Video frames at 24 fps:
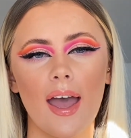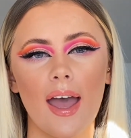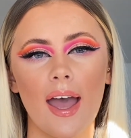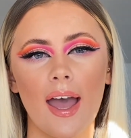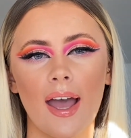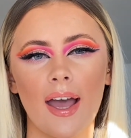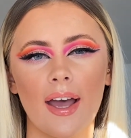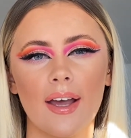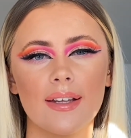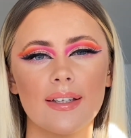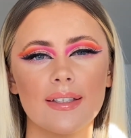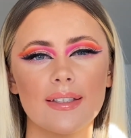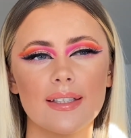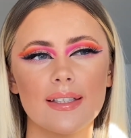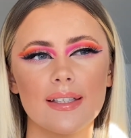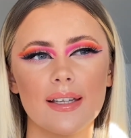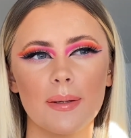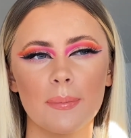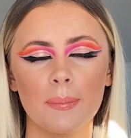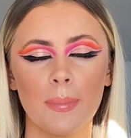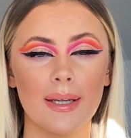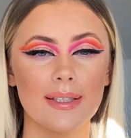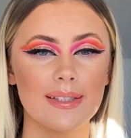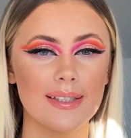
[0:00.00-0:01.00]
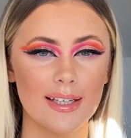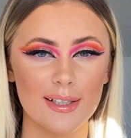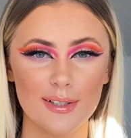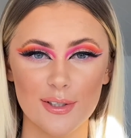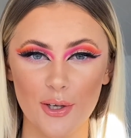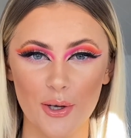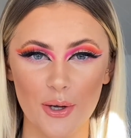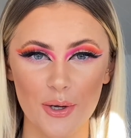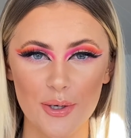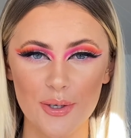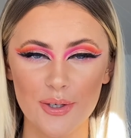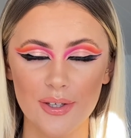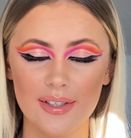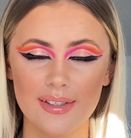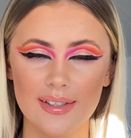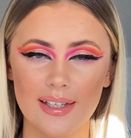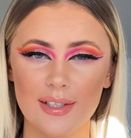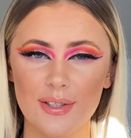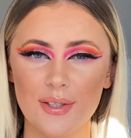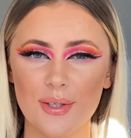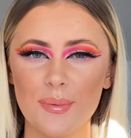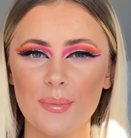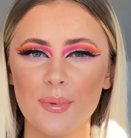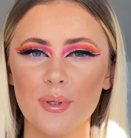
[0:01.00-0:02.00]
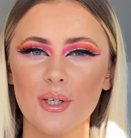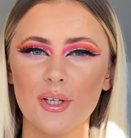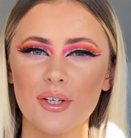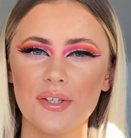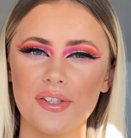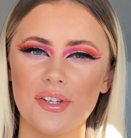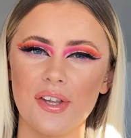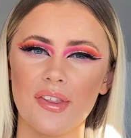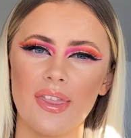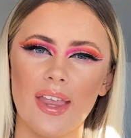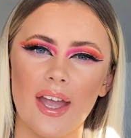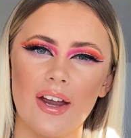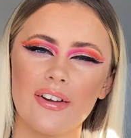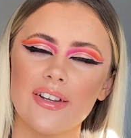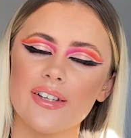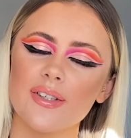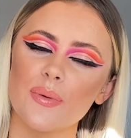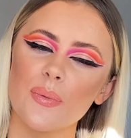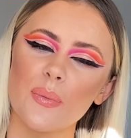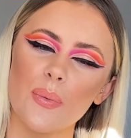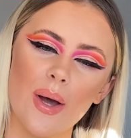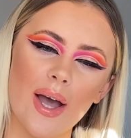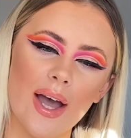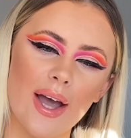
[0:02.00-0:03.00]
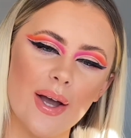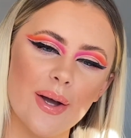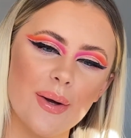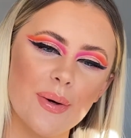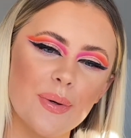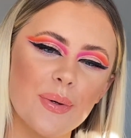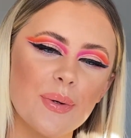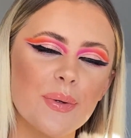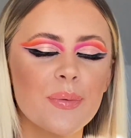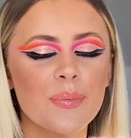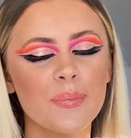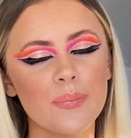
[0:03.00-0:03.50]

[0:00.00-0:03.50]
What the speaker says: and my TikTok, because I do more looks on there as well.